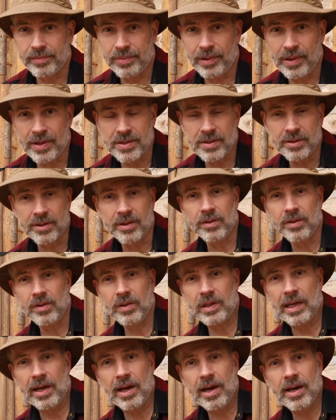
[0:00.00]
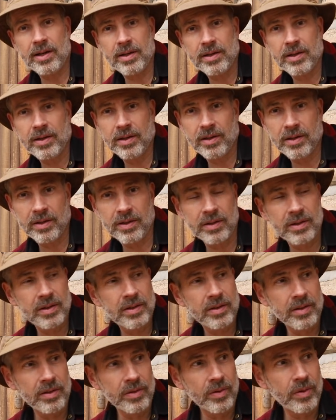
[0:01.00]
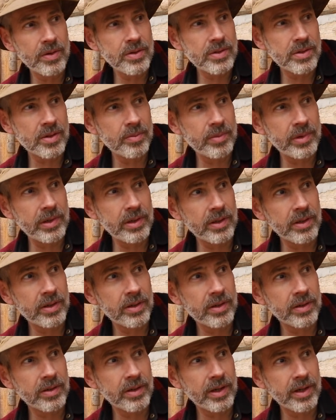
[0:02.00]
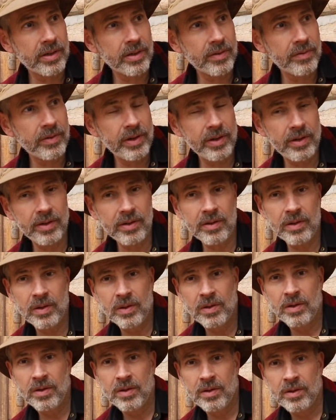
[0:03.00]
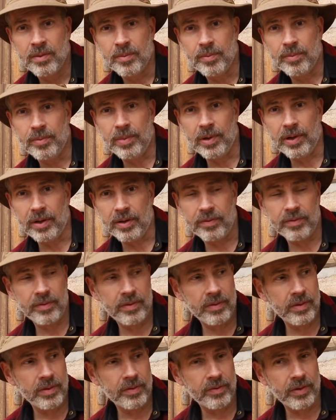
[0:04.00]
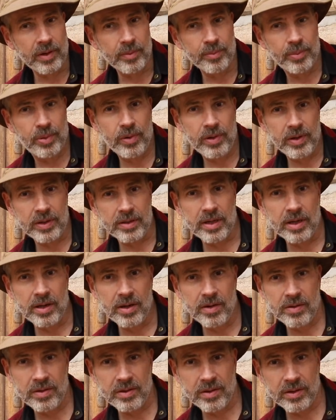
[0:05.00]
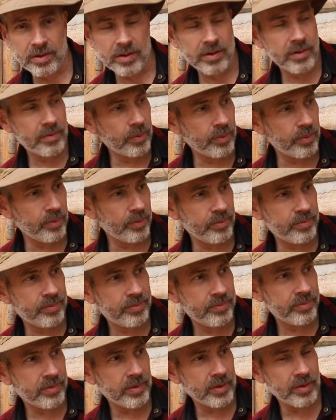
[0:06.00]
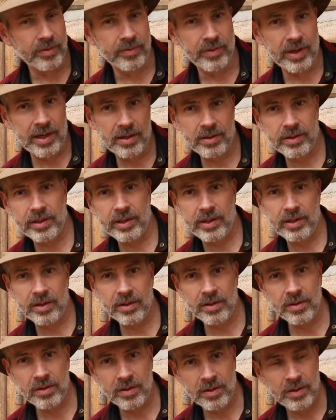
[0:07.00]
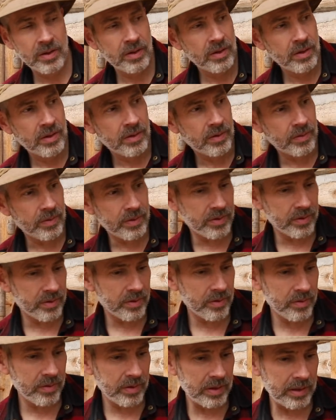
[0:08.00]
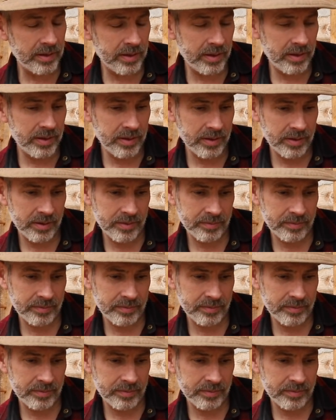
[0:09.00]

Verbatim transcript: pleasant to look at, and the noise can be aggravating, but if I can put it down in the little valley here, which is only